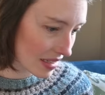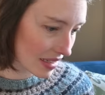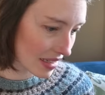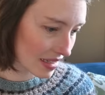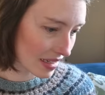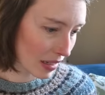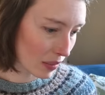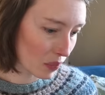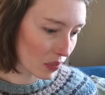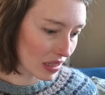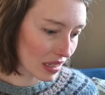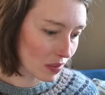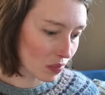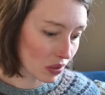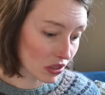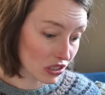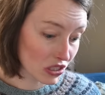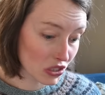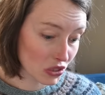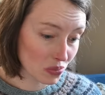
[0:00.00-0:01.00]
and I really
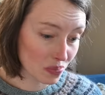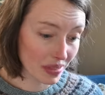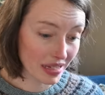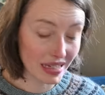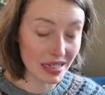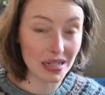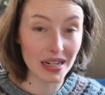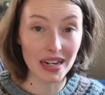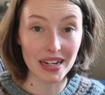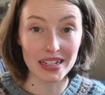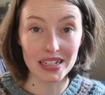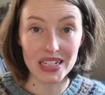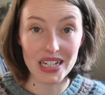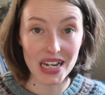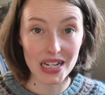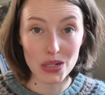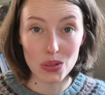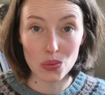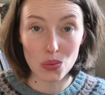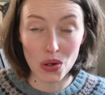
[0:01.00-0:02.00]
wanted to make
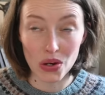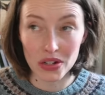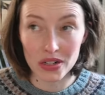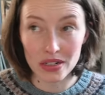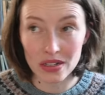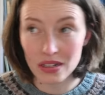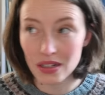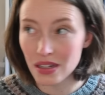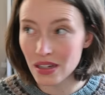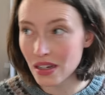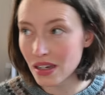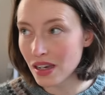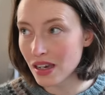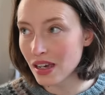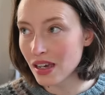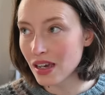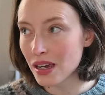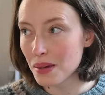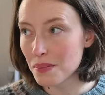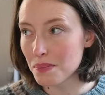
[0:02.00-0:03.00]
another one
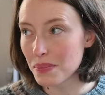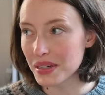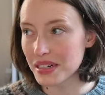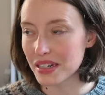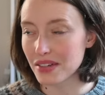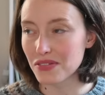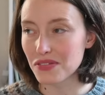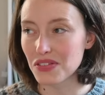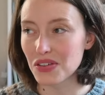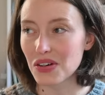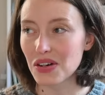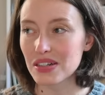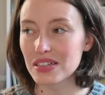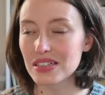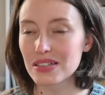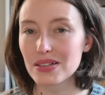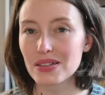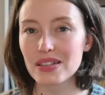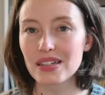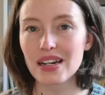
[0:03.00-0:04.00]
but I
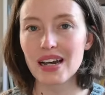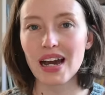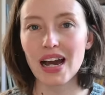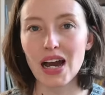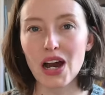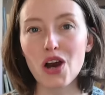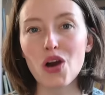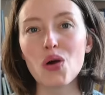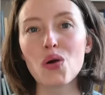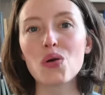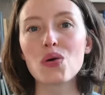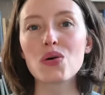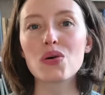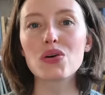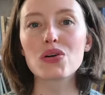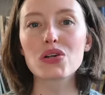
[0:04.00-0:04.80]
thought how